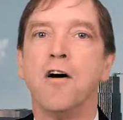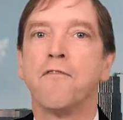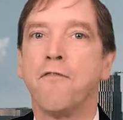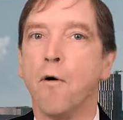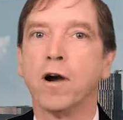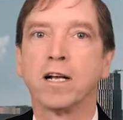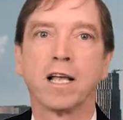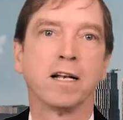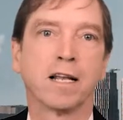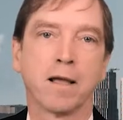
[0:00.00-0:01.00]

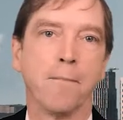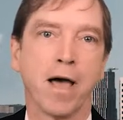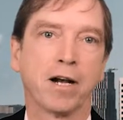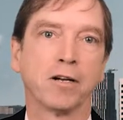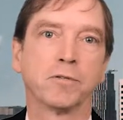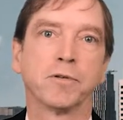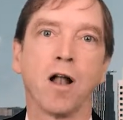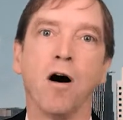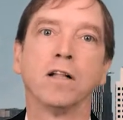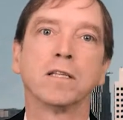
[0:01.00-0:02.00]
foreign competitors
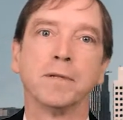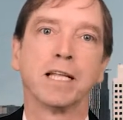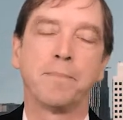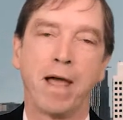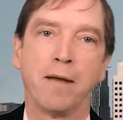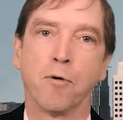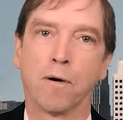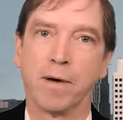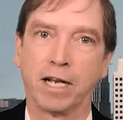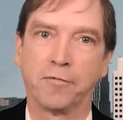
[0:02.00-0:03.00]
would ultimately pay
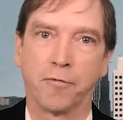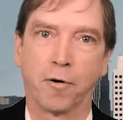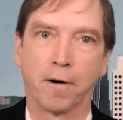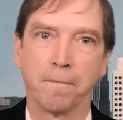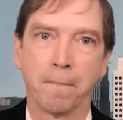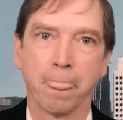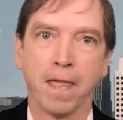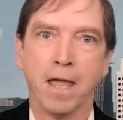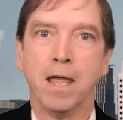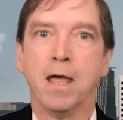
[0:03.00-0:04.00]
more money for.
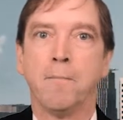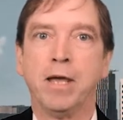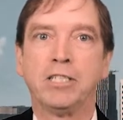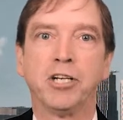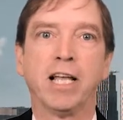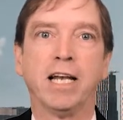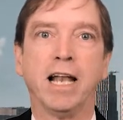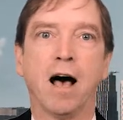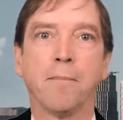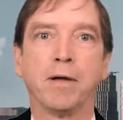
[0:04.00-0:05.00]
Pitching in and
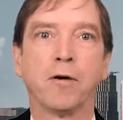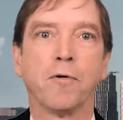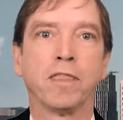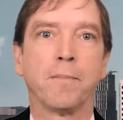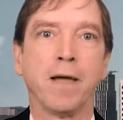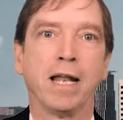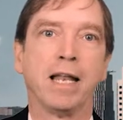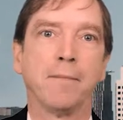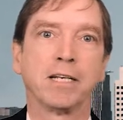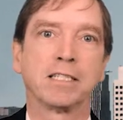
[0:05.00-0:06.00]
helping with the
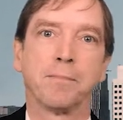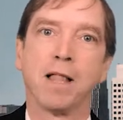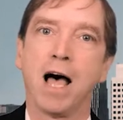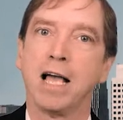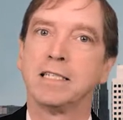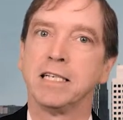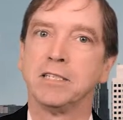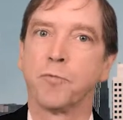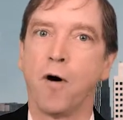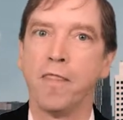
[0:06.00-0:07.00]
pandemic supplies
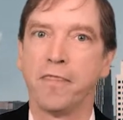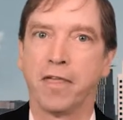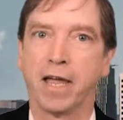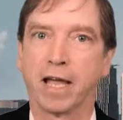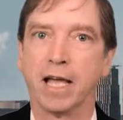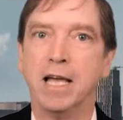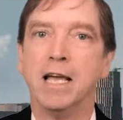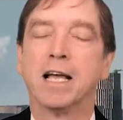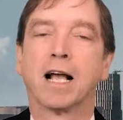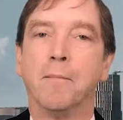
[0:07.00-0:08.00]
is one thing.
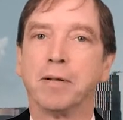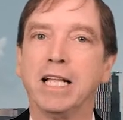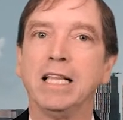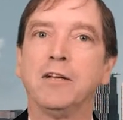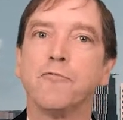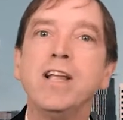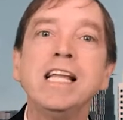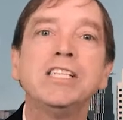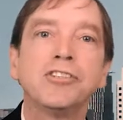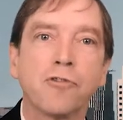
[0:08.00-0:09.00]
Completely
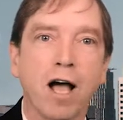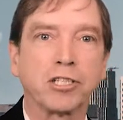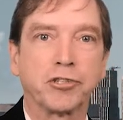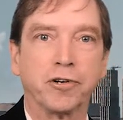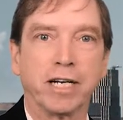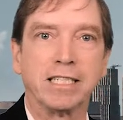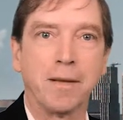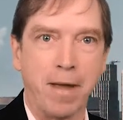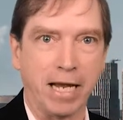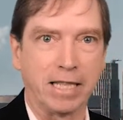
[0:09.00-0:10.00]
restructuring
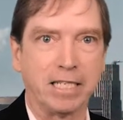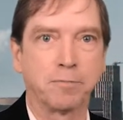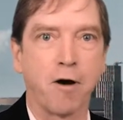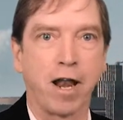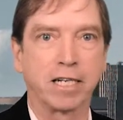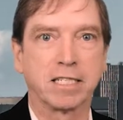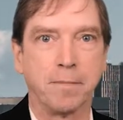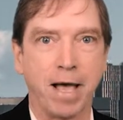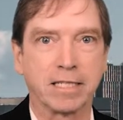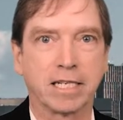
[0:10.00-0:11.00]
to make these products
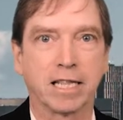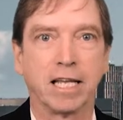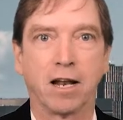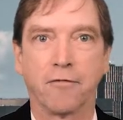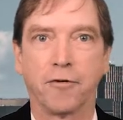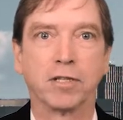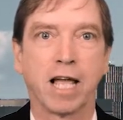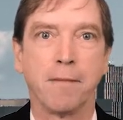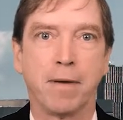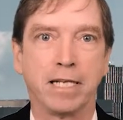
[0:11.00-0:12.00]
domestically on a
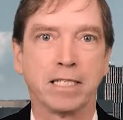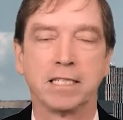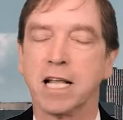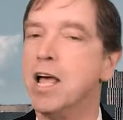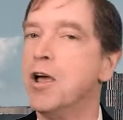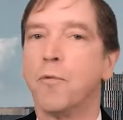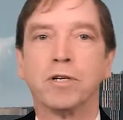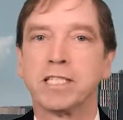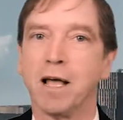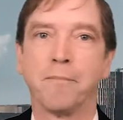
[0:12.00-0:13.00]
full-time basis
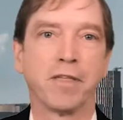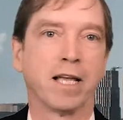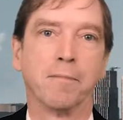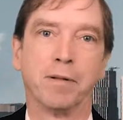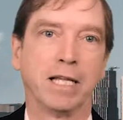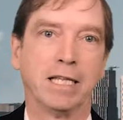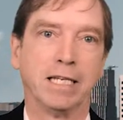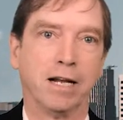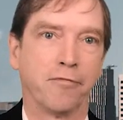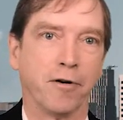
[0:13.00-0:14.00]
was something completely
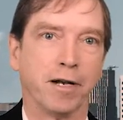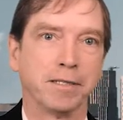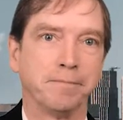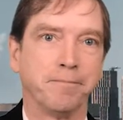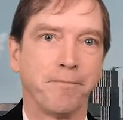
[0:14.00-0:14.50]
different.